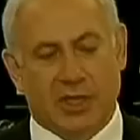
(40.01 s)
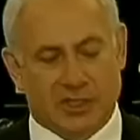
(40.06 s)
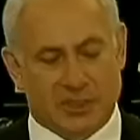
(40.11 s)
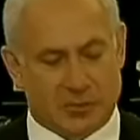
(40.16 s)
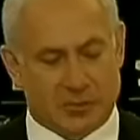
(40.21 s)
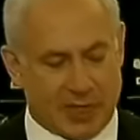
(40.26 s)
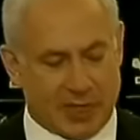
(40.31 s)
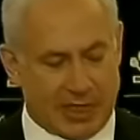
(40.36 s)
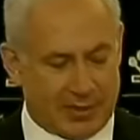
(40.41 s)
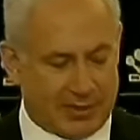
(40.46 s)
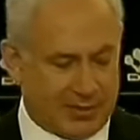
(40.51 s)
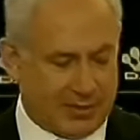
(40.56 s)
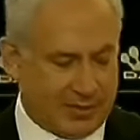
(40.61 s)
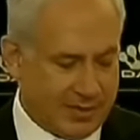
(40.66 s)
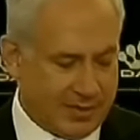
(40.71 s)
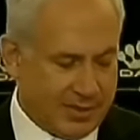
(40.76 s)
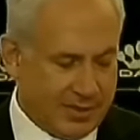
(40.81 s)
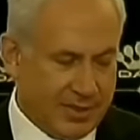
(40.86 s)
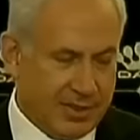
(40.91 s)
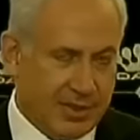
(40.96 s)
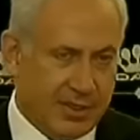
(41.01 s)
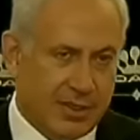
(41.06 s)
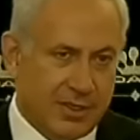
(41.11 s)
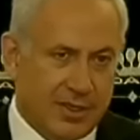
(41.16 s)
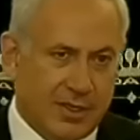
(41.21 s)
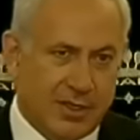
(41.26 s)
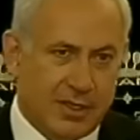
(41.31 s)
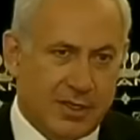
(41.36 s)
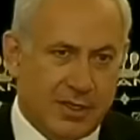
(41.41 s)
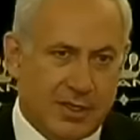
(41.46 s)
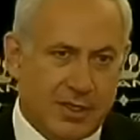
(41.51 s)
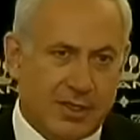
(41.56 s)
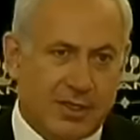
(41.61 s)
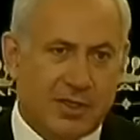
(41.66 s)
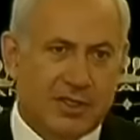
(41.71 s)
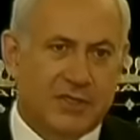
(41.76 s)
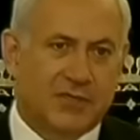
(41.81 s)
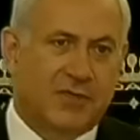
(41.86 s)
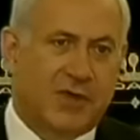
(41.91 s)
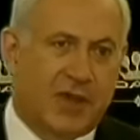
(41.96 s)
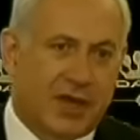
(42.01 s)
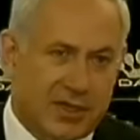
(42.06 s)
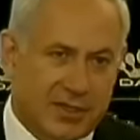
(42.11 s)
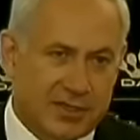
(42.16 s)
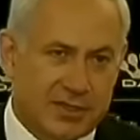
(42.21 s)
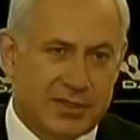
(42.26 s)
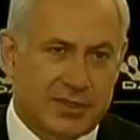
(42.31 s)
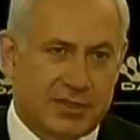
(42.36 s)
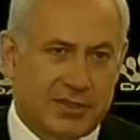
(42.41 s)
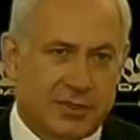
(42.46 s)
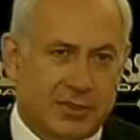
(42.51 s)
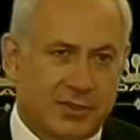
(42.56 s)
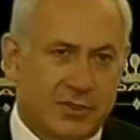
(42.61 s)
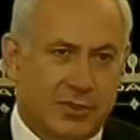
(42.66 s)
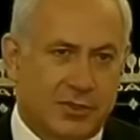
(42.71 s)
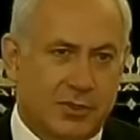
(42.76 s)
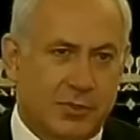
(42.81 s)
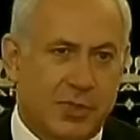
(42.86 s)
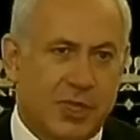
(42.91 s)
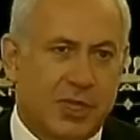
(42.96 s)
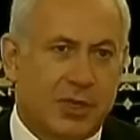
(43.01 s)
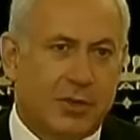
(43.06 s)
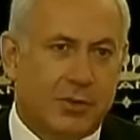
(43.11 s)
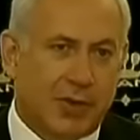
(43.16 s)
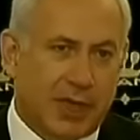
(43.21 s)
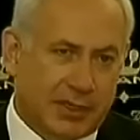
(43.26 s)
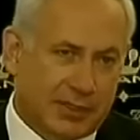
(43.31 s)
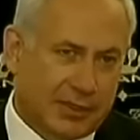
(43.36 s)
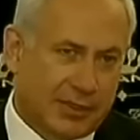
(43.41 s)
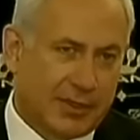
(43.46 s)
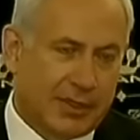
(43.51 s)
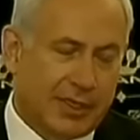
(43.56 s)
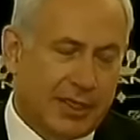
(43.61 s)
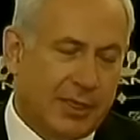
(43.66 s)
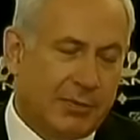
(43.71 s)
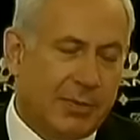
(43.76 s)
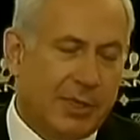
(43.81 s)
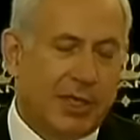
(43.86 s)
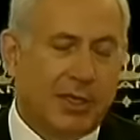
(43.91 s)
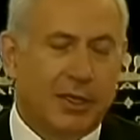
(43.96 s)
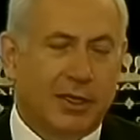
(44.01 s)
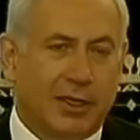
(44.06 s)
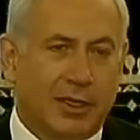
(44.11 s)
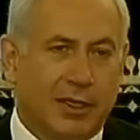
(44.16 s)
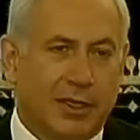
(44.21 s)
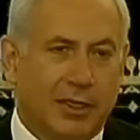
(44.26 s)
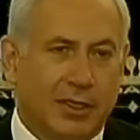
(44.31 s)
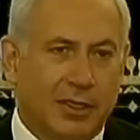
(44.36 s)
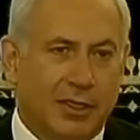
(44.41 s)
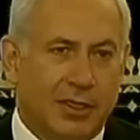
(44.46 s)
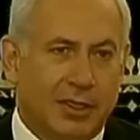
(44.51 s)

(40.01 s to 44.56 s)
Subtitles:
We expect this farce to be corrected immediately.